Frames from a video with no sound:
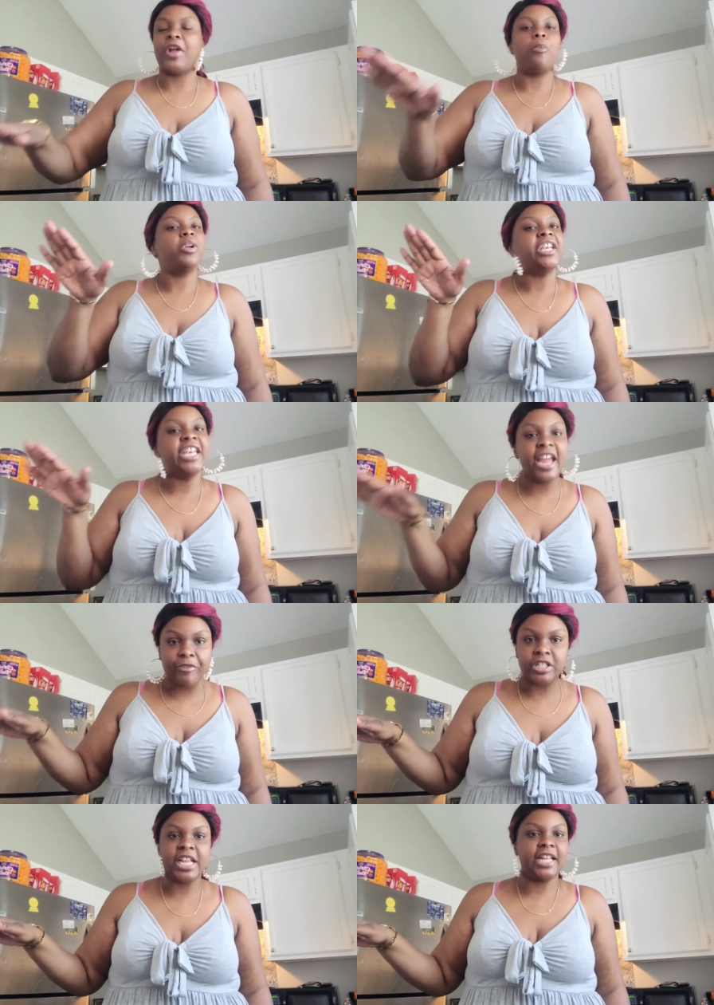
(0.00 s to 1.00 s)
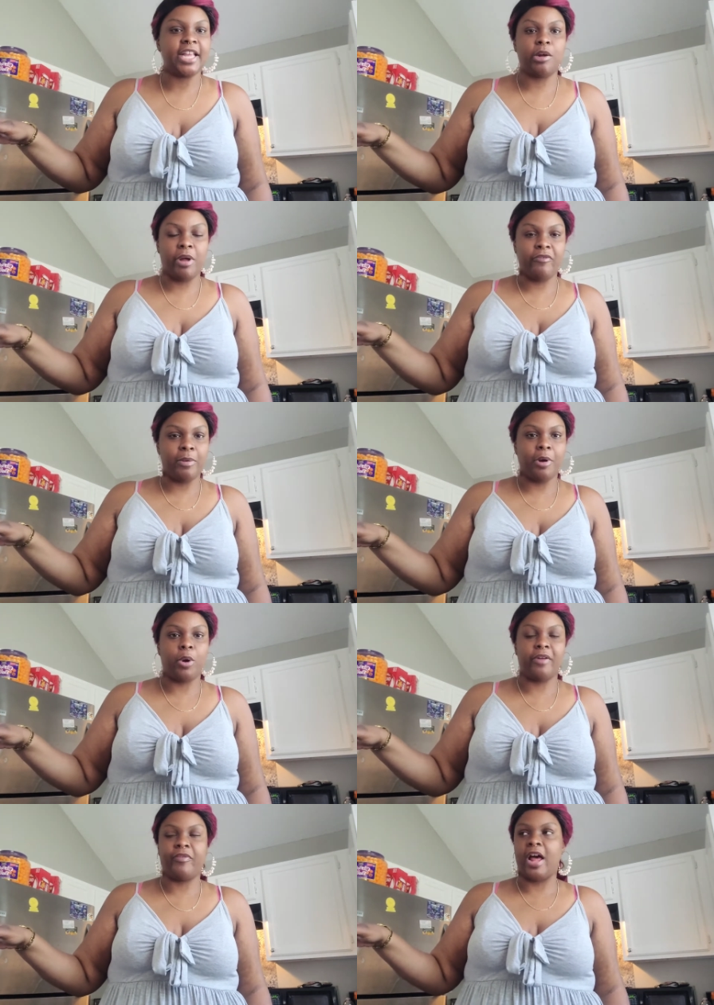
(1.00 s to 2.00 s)
I would never take that away from a
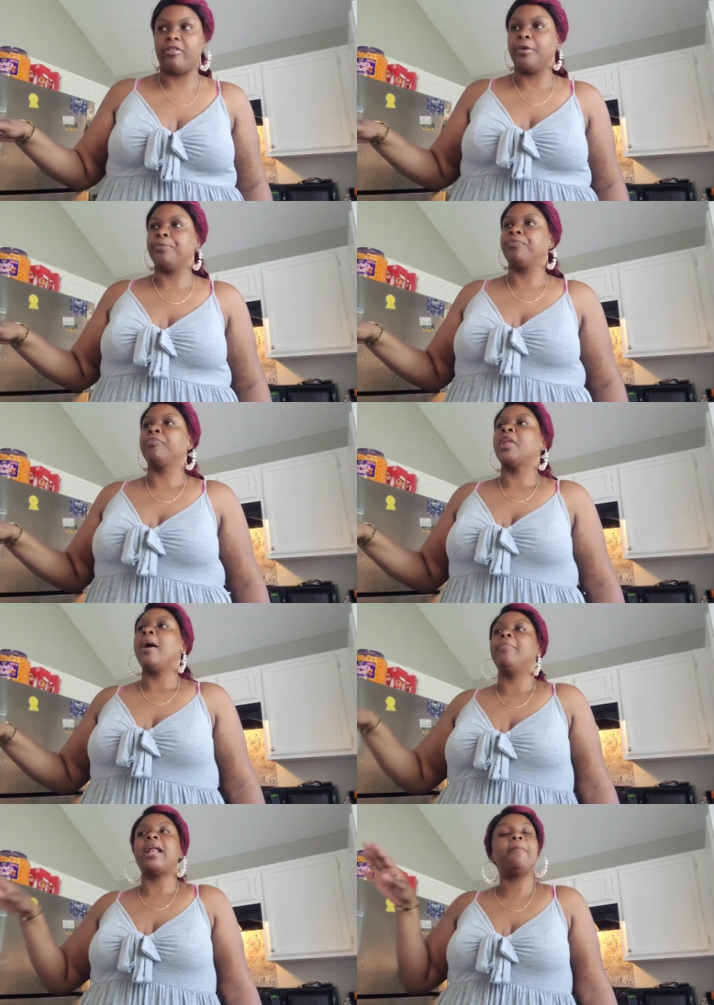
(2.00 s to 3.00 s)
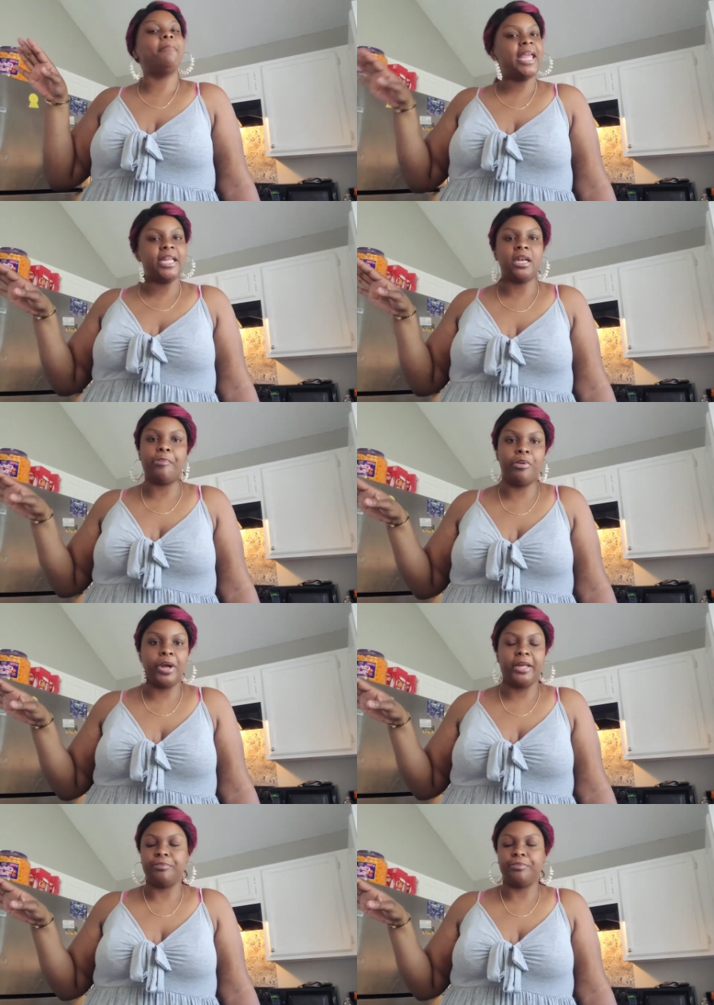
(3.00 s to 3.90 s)
great father, but I'm making a point.